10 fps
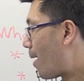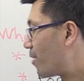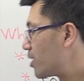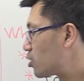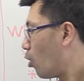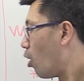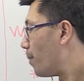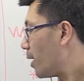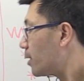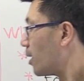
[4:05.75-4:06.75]
about this
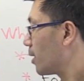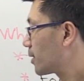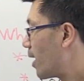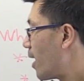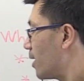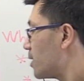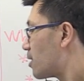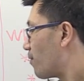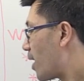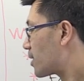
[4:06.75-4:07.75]
orbit, okay, at
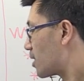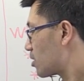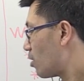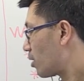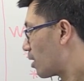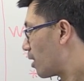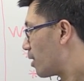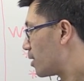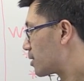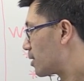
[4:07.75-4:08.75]
least if x is not
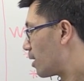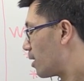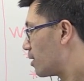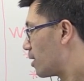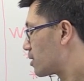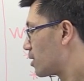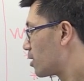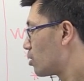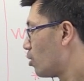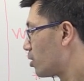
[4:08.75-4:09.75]
this, it's a
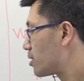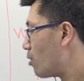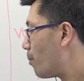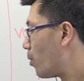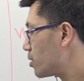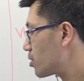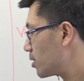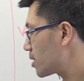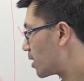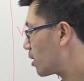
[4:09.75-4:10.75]
non-zero point, so
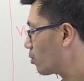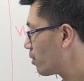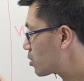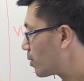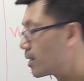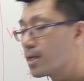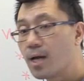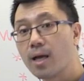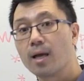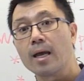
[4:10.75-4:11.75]
it doesn't equal this one
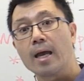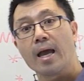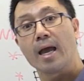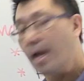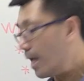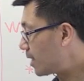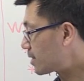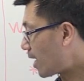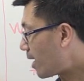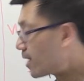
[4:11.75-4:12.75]
here,
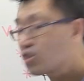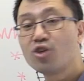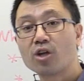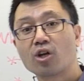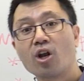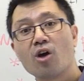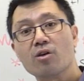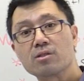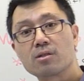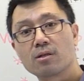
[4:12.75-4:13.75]
is that it's not
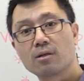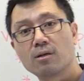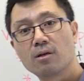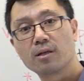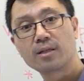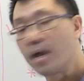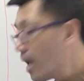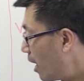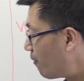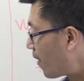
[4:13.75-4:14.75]
closed, okay?
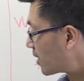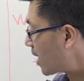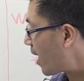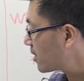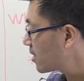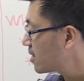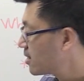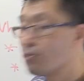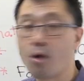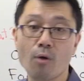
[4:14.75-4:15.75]
In fact, it has the
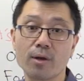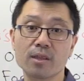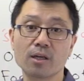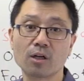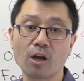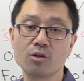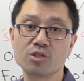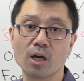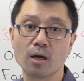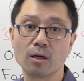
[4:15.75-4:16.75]
zero in the closure,